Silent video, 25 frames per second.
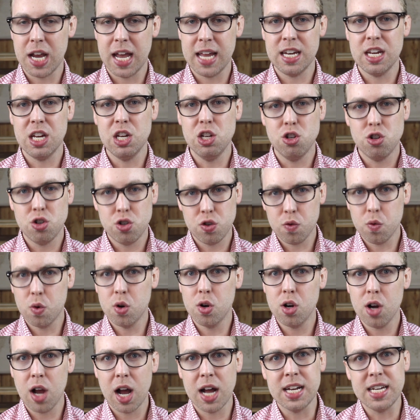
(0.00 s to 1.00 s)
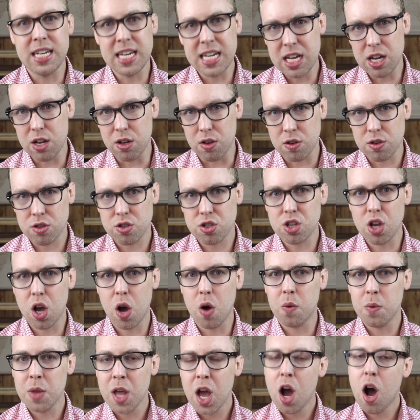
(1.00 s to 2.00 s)
and insure a deal,
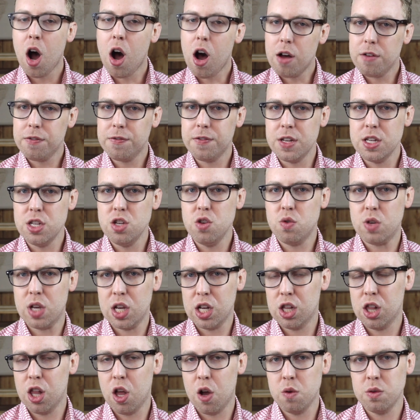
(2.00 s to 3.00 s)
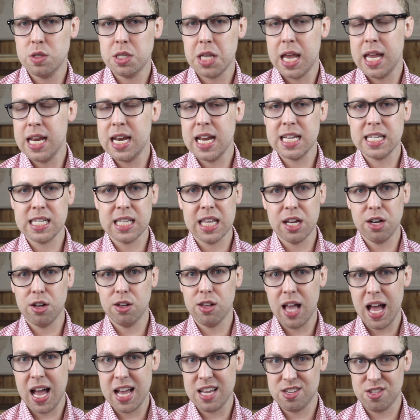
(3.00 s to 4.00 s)
so often you can close in as
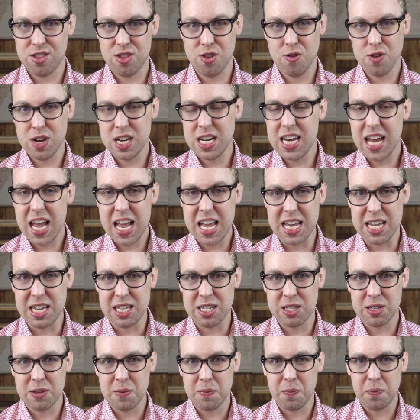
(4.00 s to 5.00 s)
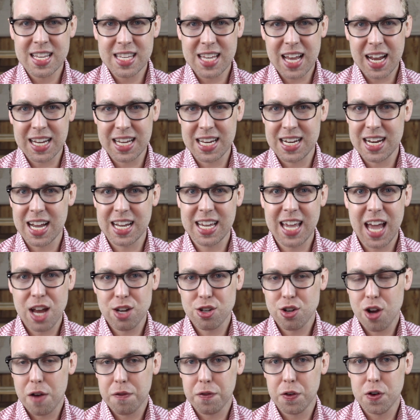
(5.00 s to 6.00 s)
little as 30 days. Second, a
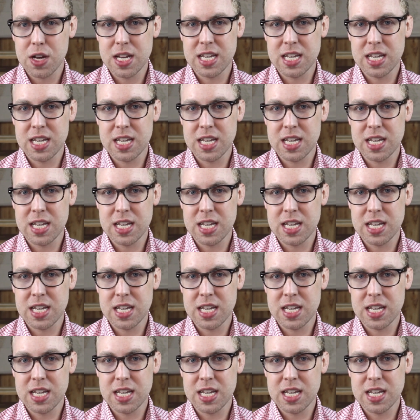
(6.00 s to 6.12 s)
cash offer